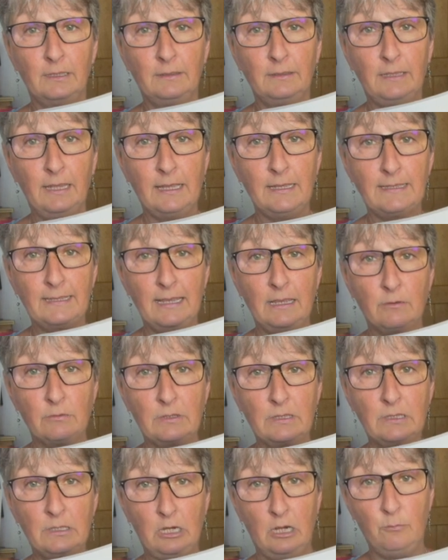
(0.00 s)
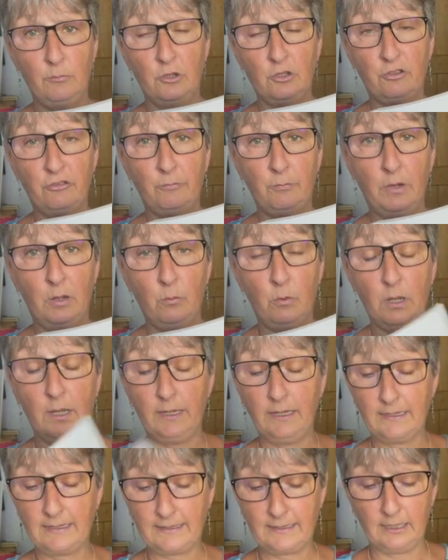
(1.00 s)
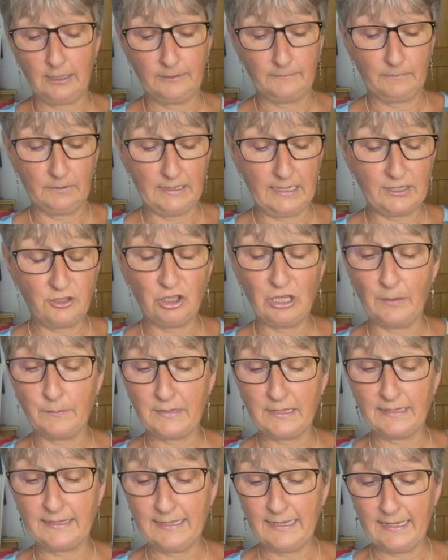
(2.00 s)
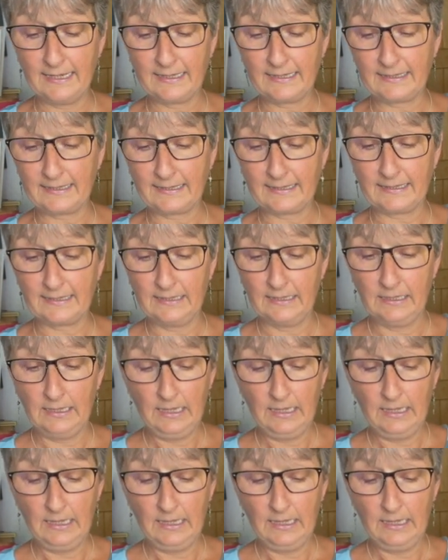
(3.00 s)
That's how so much of my work is done. That's chapter 6.